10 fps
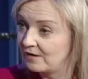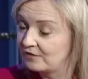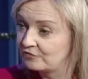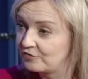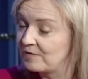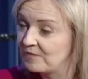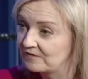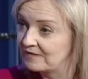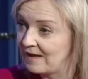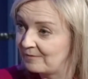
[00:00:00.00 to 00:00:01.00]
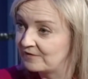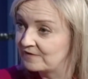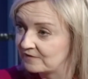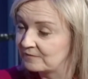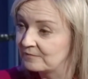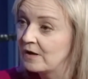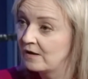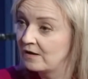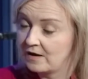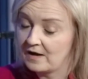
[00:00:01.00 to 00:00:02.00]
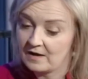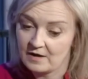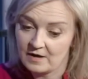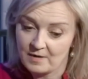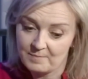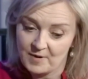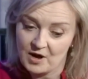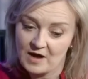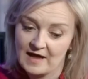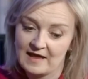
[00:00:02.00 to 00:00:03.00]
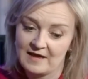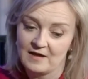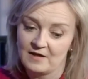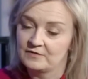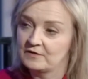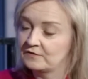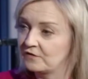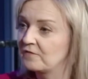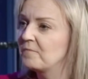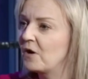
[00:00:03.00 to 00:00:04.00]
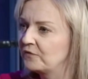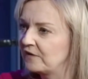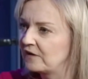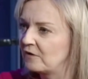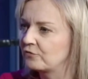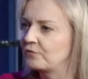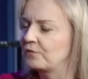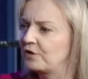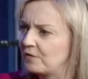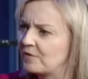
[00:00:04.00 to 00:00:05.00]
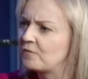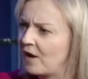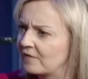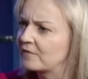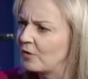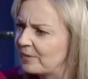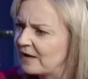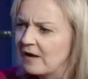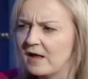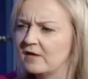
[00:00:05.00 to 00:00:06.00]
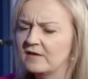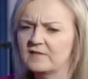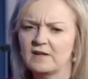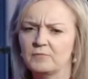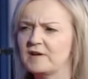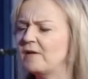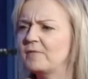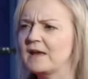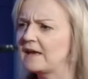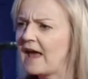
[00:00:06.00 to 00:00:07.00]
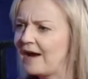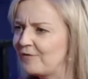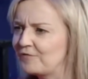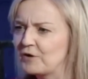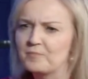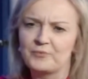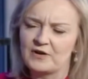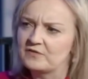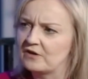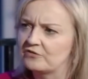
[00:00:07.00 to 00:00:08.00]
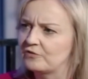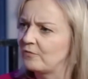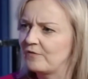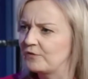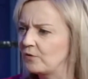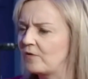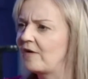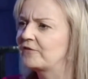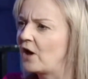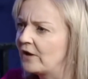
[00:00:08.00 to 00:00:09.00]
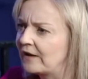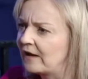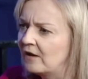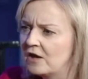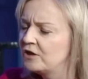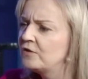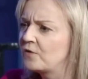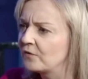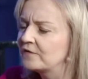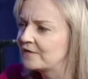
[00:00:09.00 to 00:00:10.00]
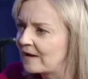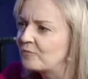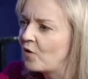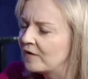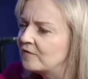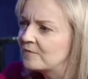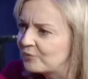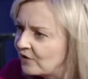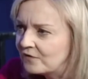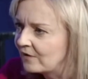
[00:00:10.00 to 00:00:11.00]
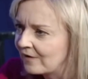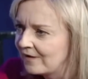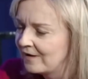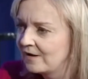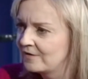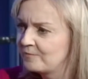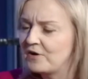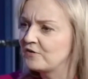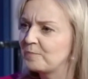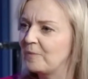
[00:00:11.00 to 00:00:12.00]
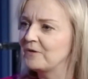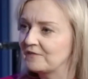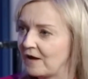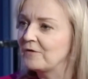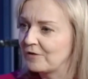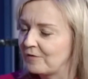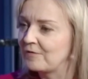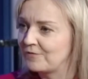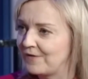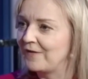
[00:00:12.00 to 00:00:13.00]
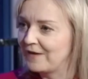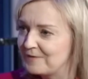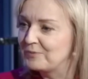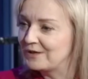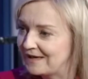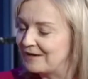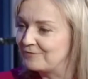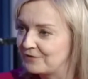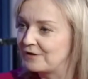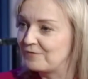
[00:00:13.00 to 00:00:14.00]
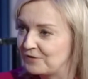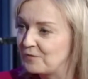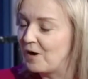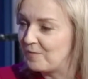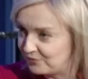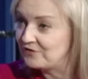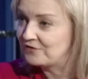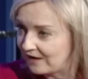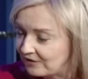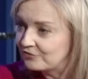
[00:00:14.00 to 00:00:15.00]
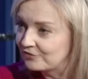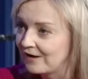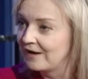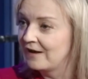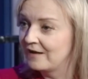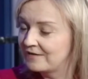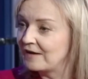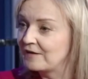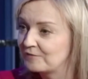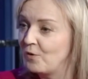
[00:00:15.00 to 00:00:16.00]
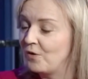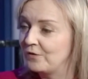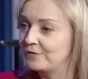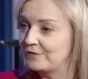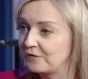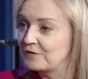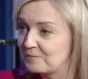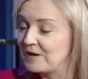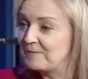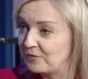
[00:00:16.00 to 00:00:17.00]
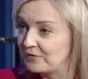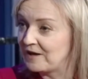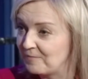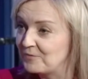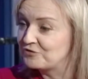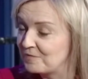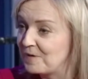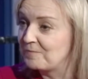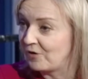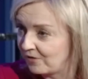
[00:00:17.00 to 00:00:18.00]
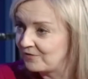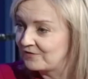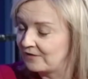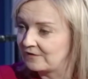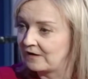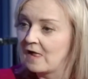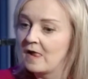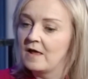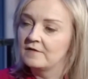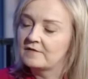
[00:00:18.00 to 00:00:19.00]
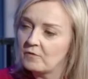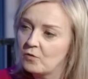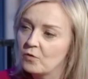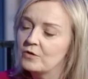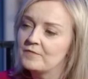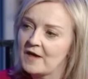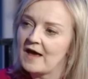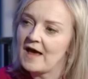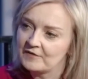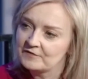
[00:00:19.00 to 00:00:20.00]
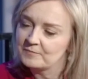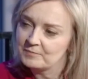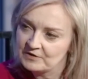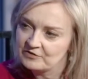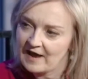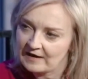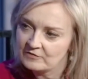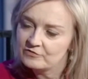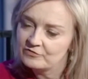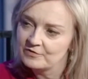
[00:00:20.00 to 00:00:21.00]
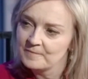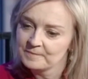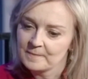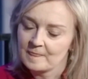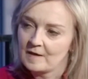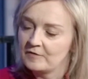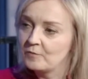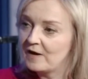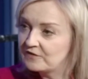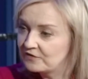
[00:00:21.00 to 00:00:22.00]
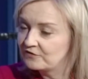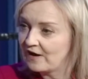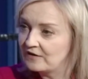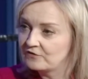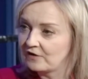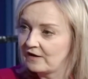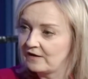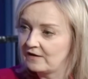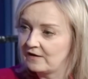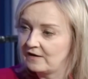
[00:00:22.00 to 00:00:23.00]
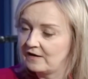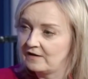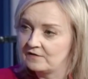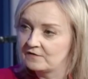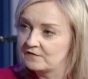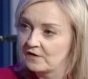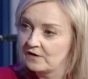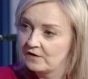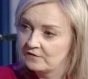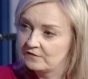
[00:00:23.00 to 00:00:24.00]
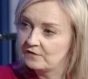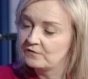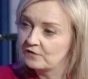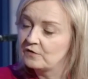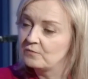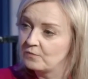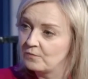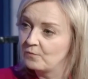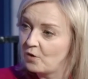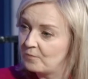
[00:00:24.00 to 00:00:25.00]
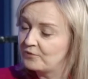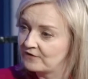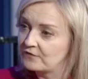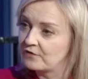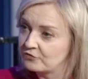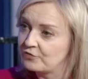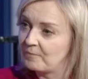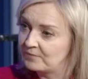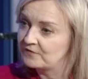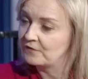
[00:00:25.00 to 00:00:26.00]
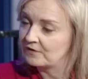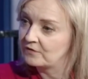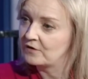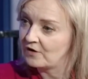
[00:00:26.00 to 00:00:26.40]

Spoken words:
extreme Islamicism, by the sort of multicultural human rights lobby that said, we don't really care if you're British or if you're Afghani, you've got the same rights in Britain. The British public don't agree with that. They believe that if you are British, those are the people the government should be prioritising. So all of that has to be changed. And the way to change it is to do what President Trump is doing in the